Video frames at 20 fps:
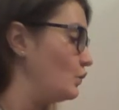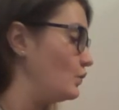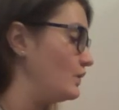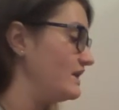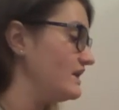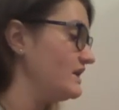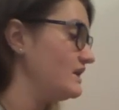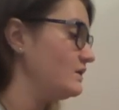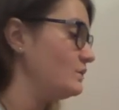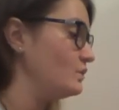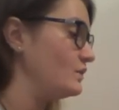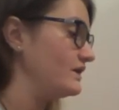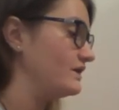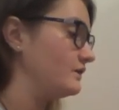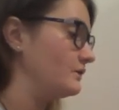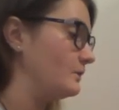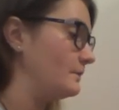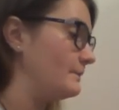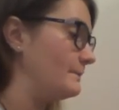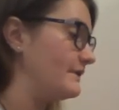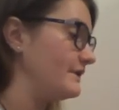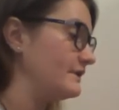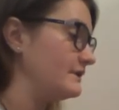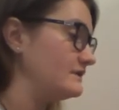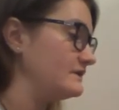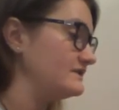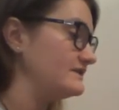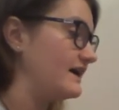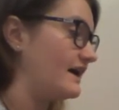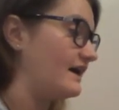We will
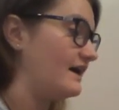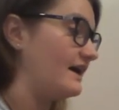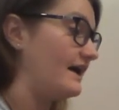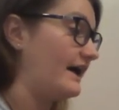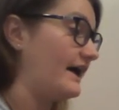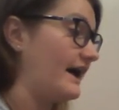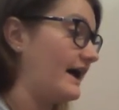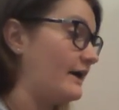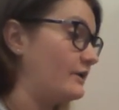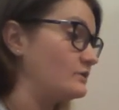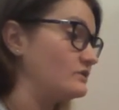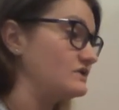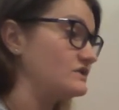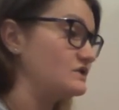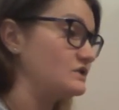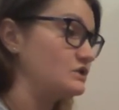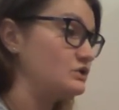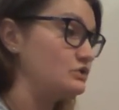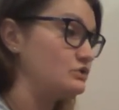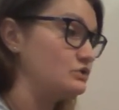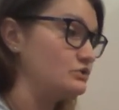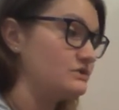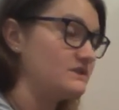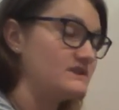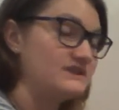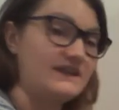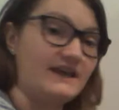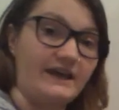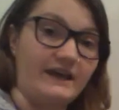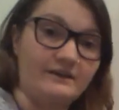build a house
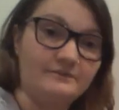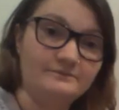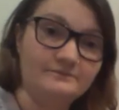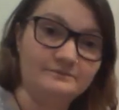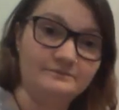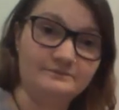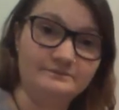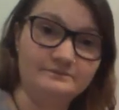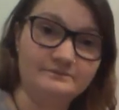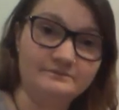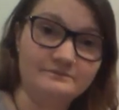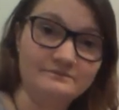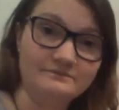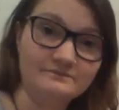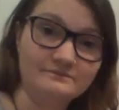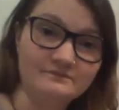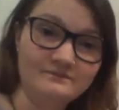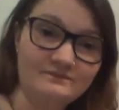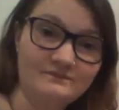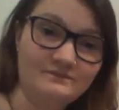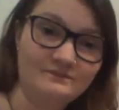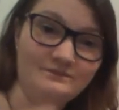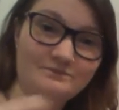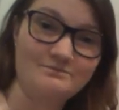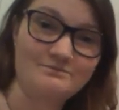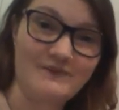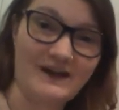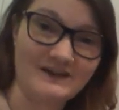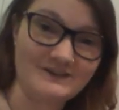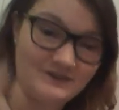today.
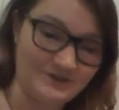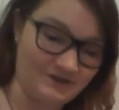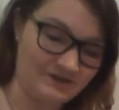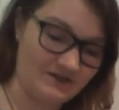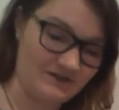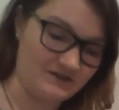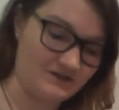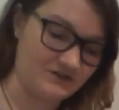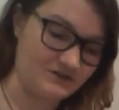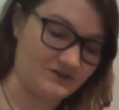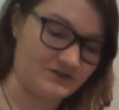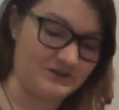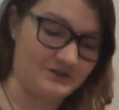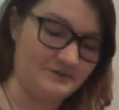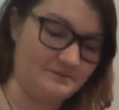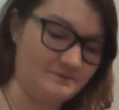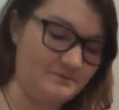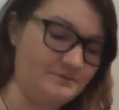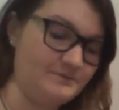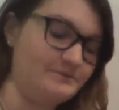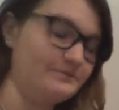My turn, then your turn.